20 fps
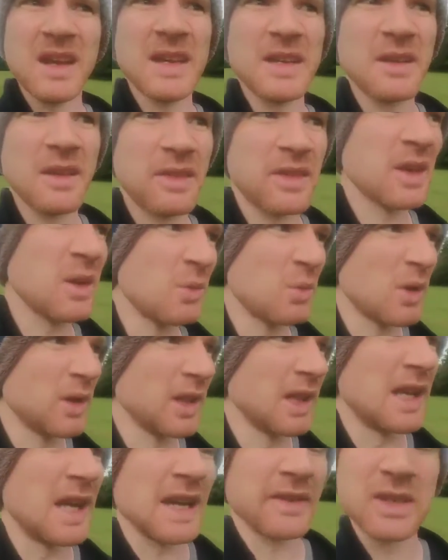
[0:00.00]
I don't think
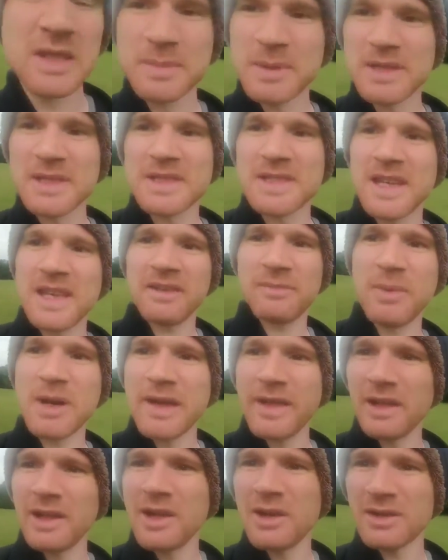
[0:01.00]
one life has been saved
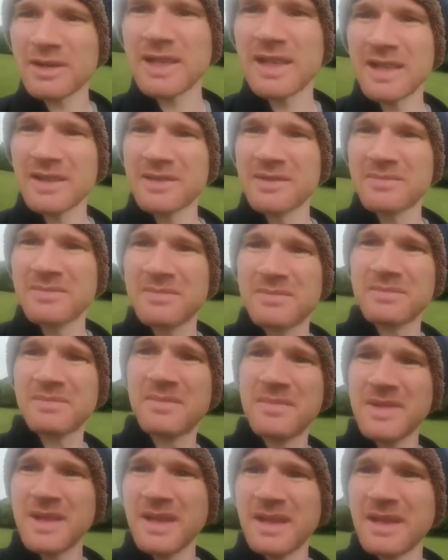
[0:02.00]
by the lockdown.
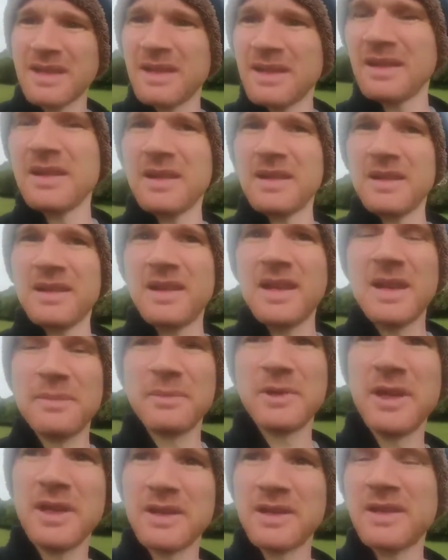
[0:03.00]

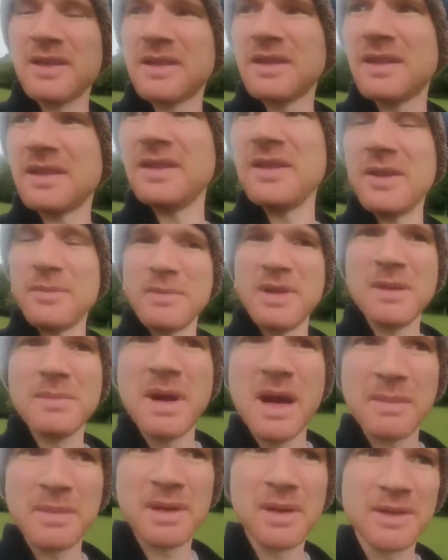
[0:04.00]
I mean, you,
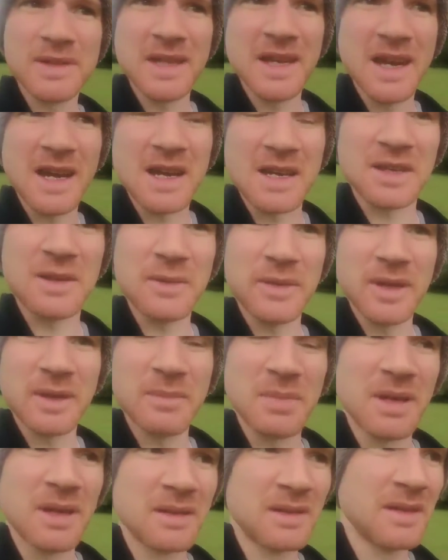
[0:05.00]
you might be able to argue
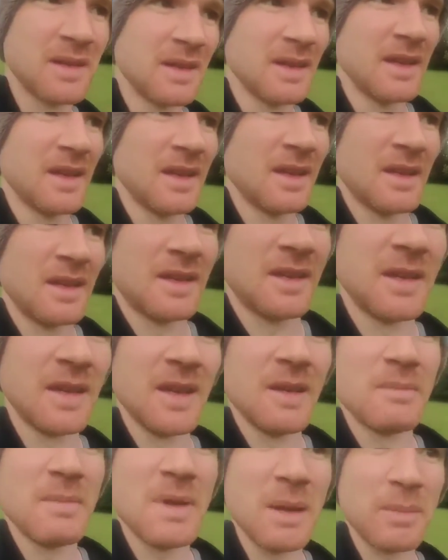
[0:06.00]
that
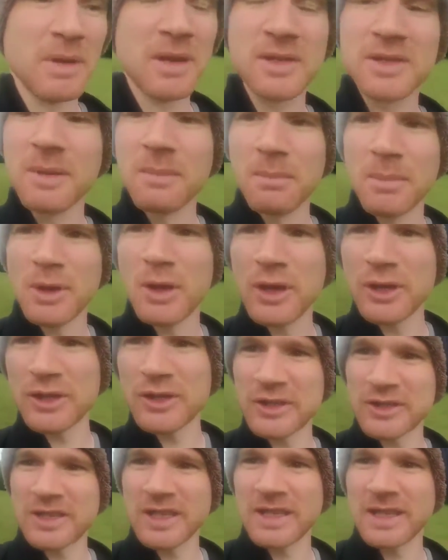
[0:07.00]
maybe some
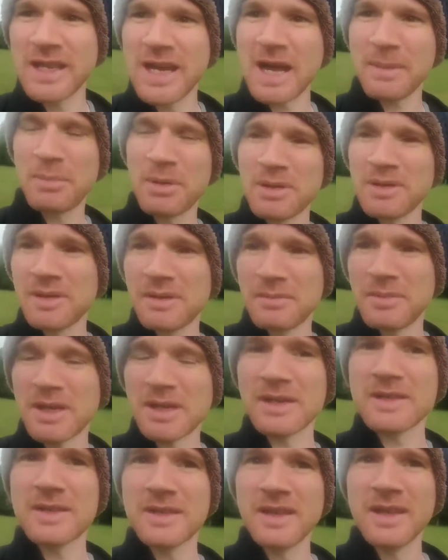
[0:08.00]
murders didn't happen
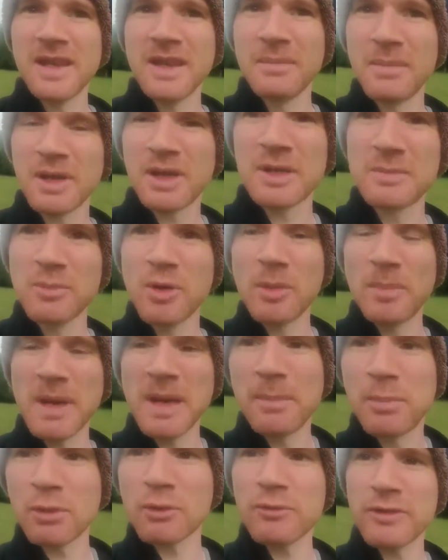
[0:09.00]
because because more
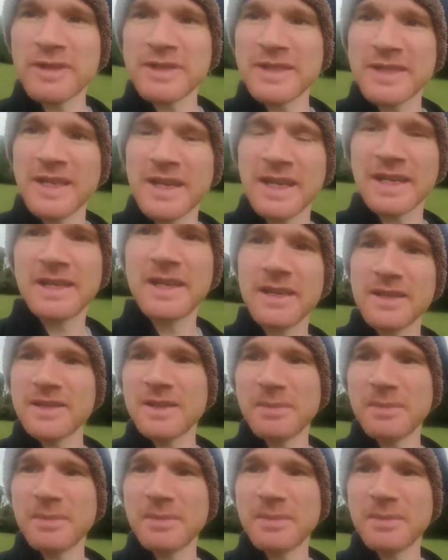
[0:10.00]
people are inside.